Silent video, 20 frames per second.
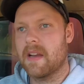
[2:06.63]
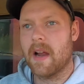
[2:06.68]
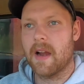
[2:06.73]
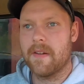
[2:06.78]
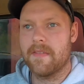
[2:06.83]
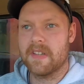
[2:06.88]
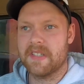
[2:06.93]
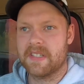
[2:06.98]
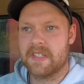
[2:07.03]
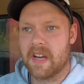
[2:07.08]

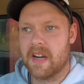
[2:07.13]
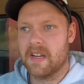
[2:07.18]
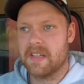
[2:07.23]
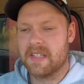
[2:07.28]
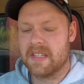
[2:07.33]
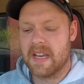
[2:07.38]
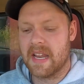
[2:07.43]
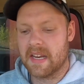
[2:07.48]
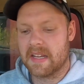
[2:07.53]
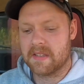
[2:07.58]
harvest
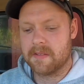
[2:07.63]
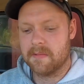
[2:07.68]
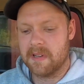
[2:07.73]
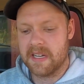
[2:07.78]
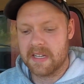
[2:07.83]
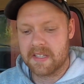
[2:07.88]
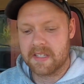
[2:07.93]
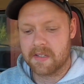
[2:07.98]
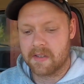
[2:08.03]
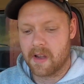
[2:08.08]
starts next
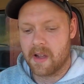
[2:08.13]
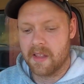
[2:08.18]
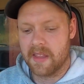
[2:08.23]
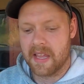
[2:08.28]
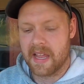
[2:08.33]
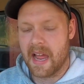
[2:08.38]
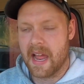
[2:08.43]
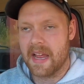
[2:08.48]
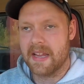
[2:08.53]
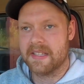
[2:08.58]
week, so all the
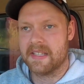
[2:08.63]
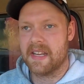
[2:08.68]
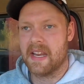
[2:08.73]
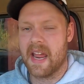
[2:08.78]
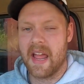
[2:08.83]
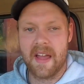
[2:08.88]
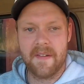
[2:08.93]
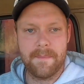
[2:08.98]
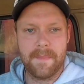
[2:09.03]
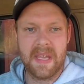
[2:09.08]
guys that
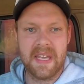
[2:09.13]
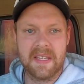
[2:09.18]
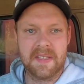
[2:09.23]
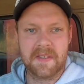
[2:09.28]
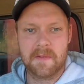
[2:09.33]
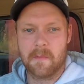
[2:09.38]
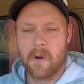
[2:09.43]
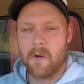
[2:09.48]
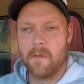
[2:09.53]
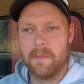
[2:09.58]
have
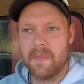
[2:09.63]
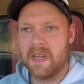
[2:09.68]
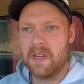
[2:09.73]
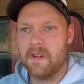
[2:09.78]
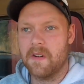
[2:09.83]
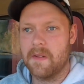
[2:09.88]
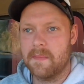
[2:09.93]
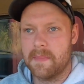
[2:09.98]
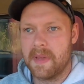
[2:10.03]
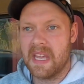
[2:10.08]
beets won't be
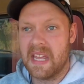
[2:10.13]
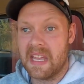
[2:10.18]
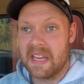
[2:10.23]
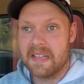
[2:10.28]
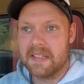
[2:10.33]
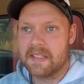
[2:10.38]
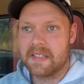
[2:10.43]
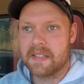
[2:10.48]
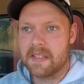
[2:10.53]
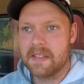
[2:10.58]
doing
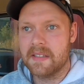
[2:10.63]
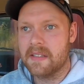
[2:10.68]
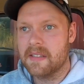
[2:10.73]
beans.